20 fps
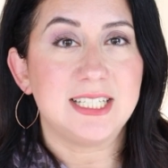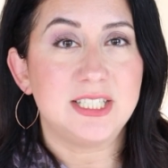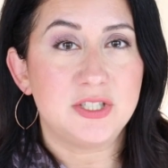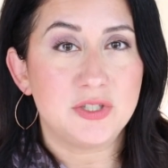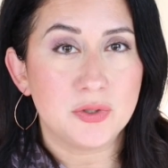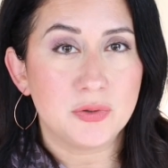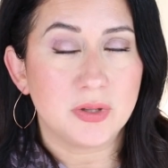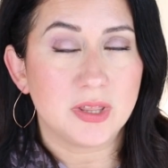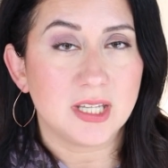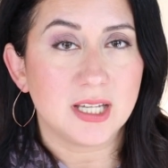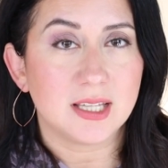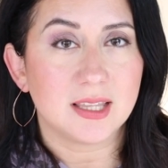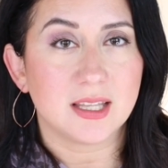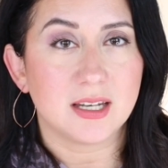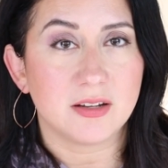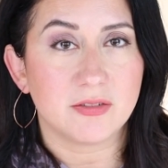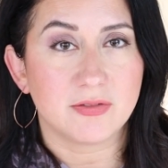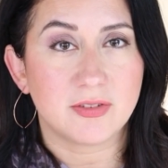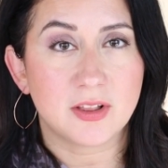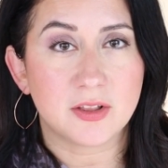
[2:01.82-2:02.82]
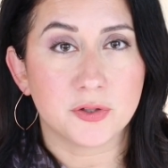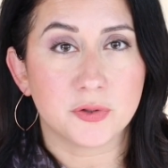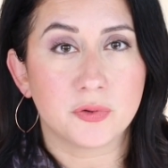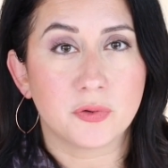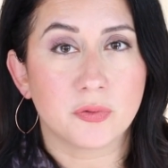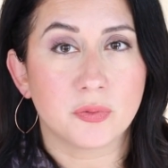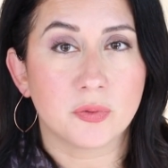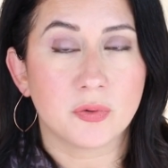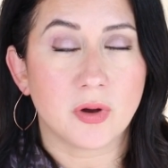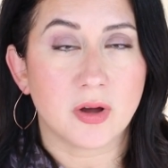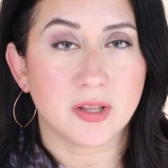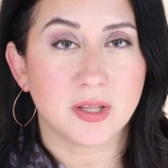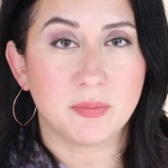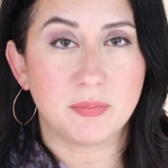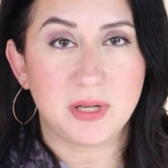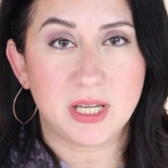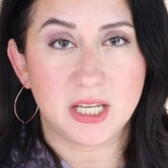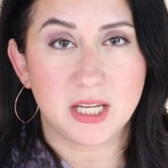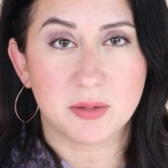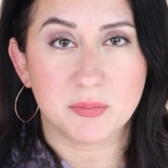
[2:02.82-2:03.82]
do think that it followed through on the
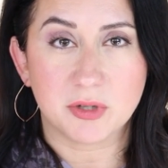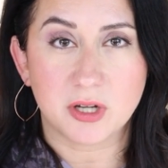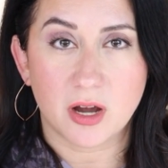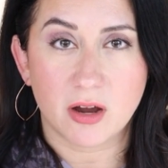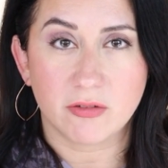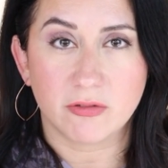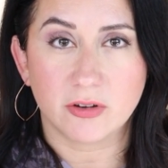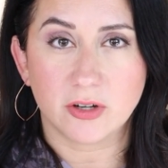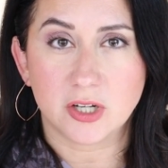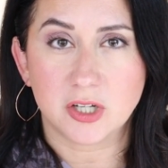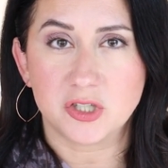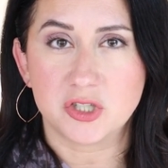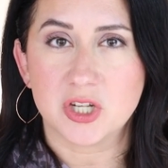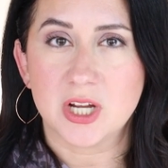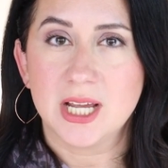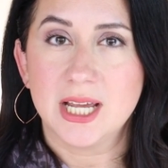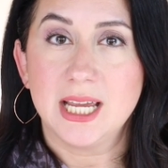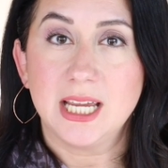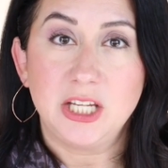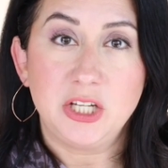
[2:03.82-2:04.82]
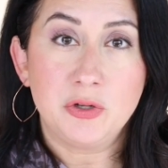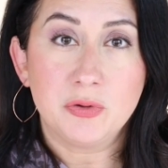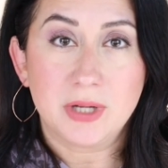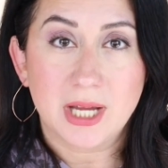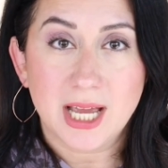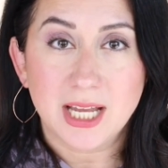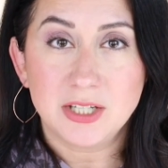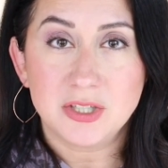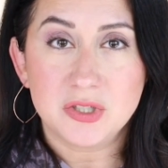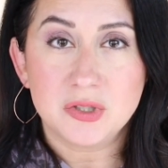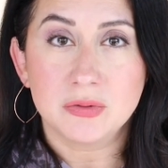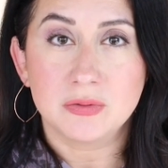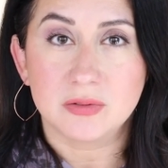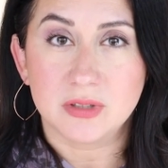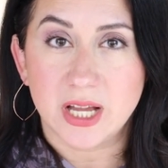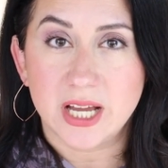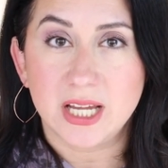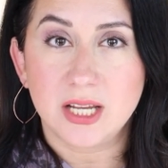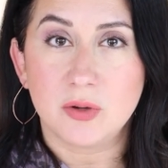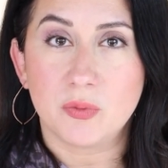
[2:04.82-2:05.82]
medium coverage. You can do
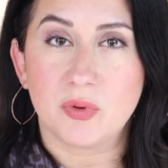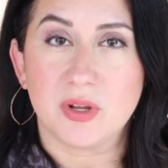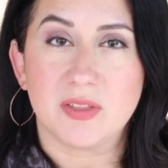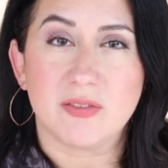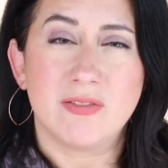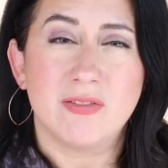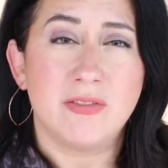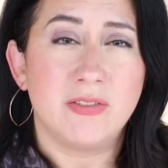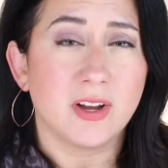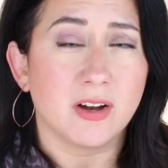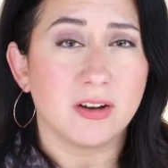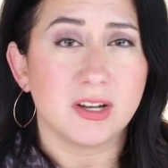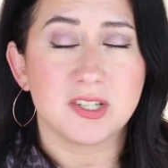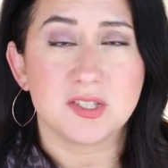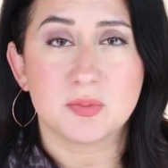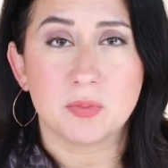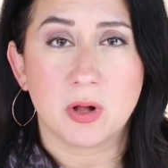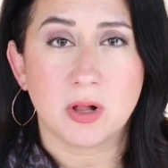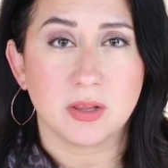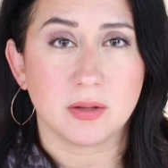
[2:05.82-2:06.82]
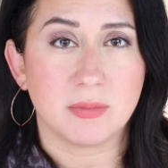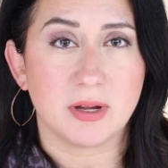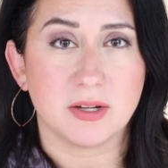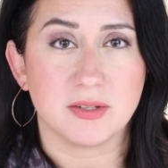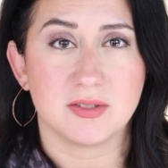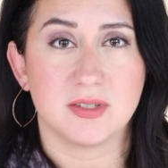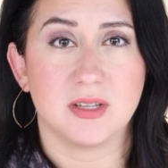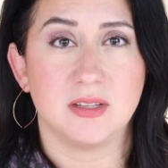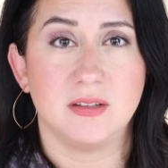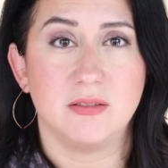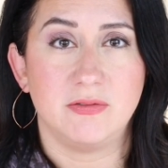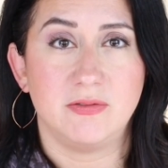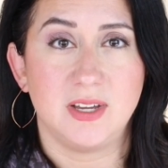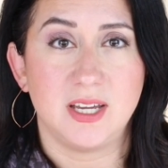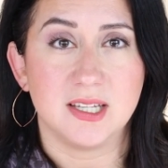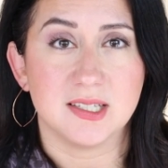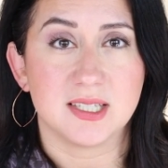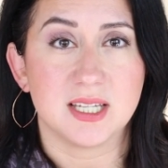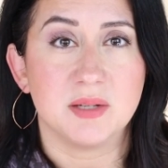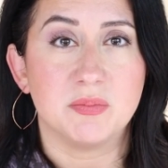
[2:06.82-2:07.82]
light with very small amounts on the
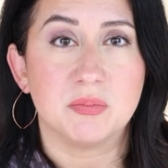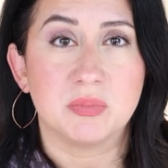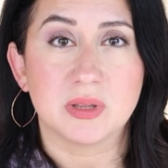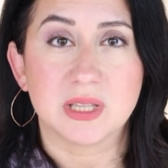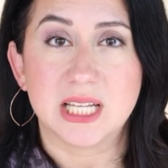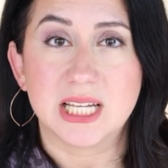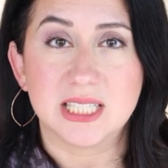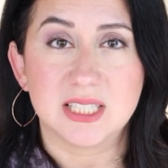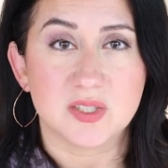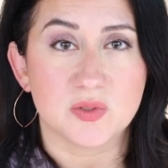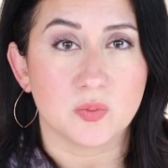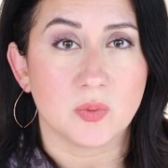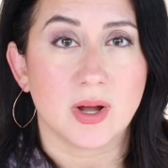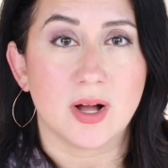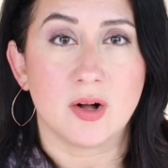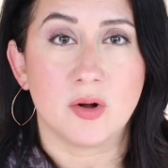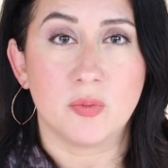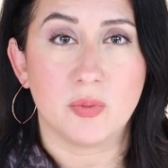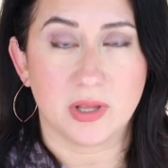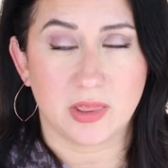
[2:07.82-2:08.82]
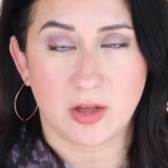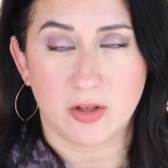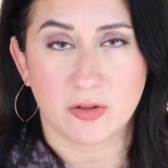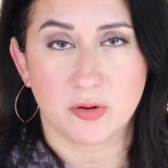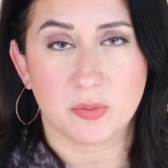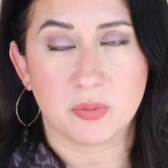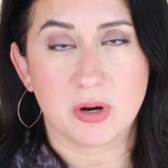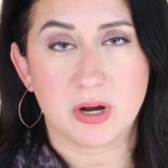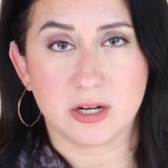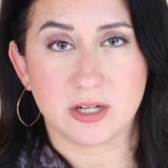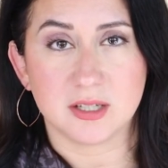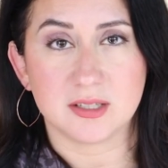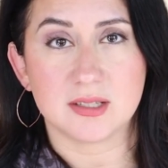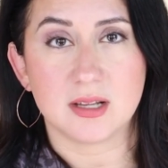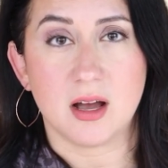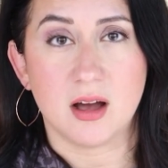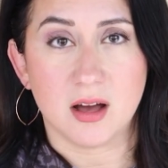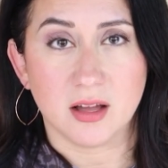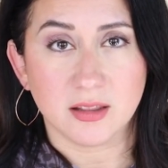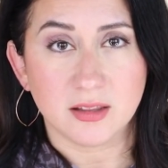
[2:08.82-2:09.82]
face. It blends well with other products
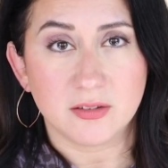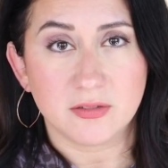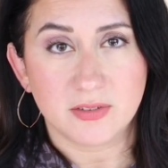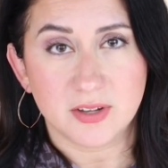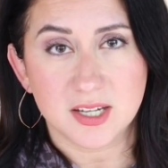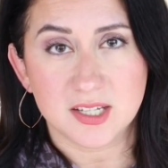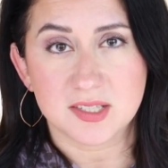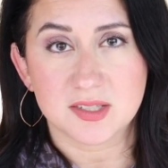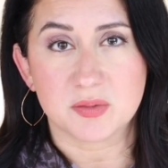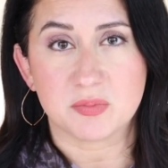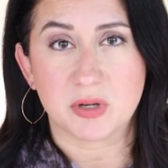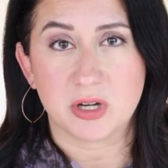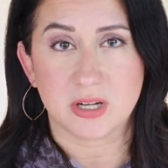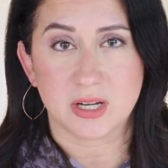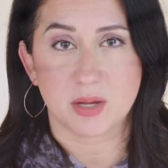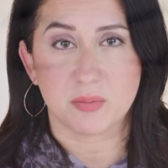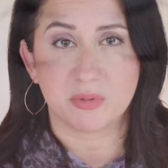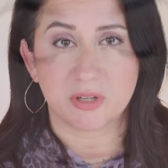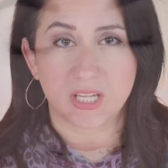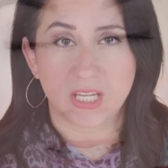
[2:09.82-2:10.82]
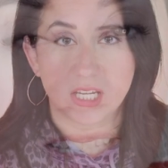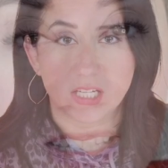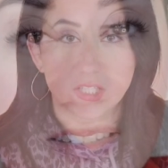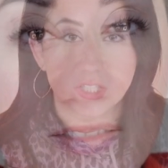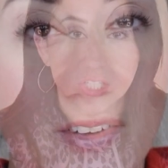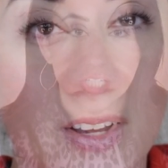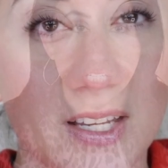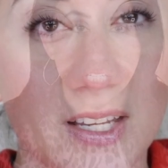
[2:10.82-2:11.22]
on the face upon application.